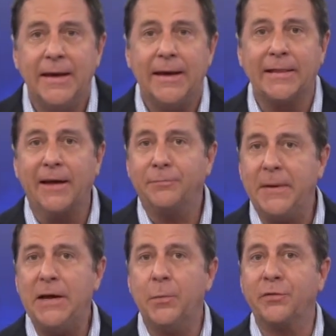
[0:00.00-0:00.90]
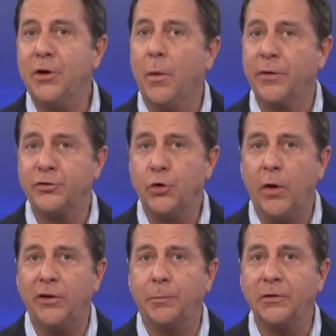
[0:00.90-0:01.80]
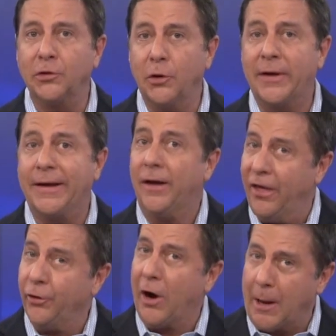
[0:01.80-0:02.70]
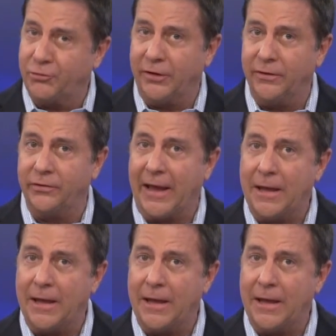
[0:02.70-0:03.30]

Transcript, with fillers: it left many with no other choice but to look at other options,